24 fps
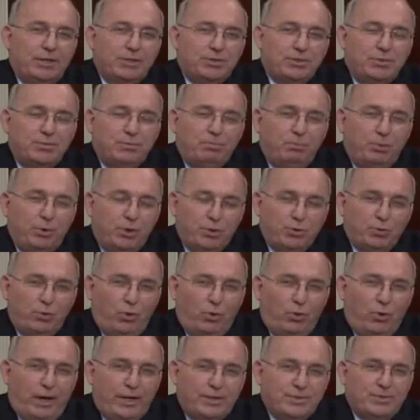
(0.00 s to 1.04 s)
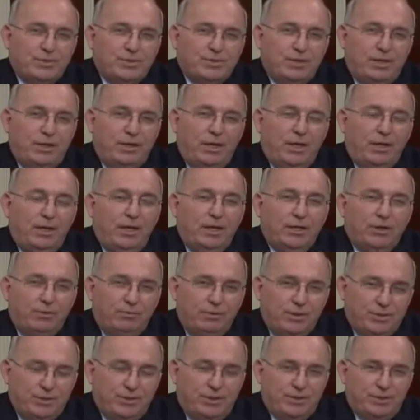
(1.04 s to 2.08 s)
spiritual crisis
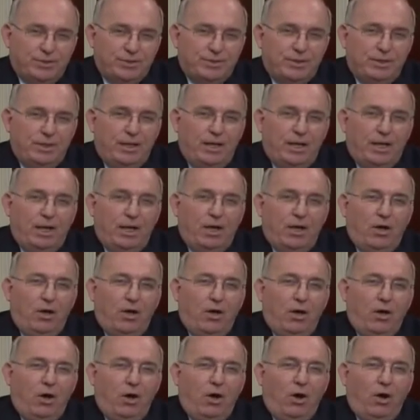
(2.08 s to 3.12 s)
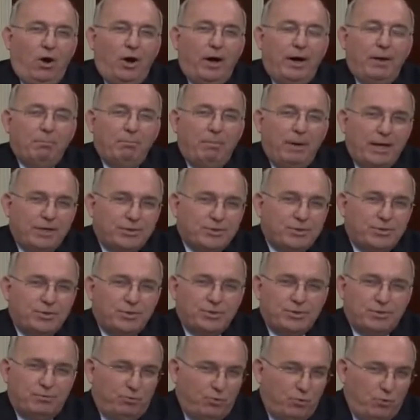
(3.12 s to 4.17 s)
interventionists, are ambassadors
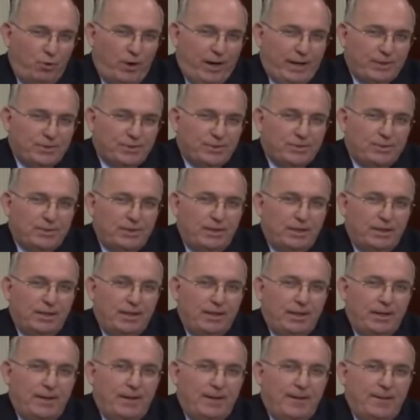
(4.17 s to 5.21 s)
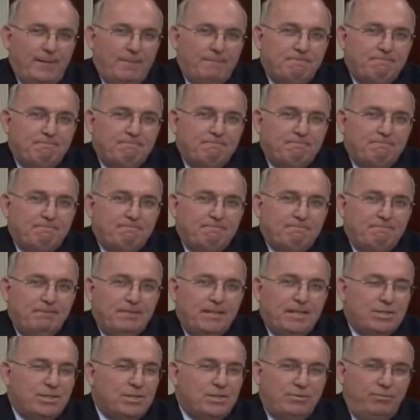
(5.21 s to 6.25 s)
of Christ.
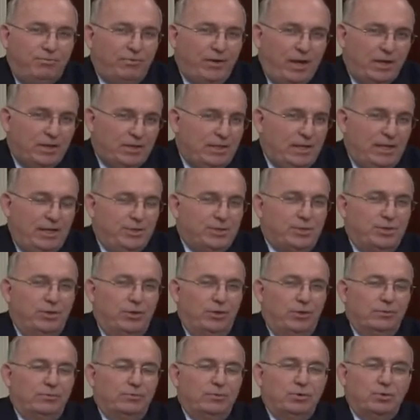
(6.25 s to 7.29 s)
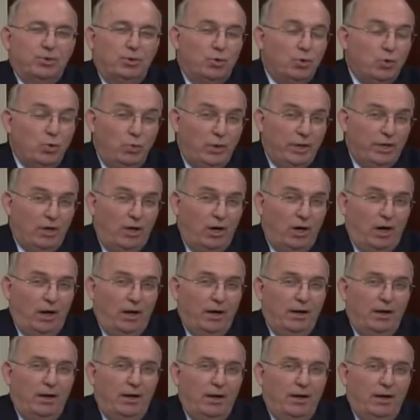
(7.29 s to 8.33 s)
This is foundational to who we are.
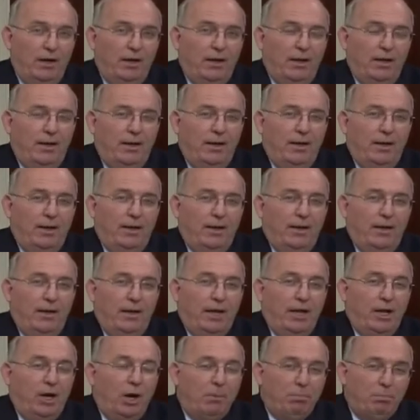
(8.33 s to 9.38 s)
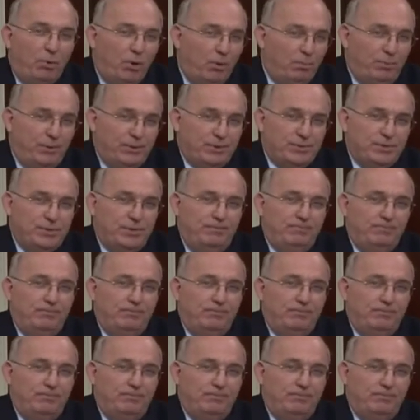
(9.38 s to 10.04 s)
And our purpose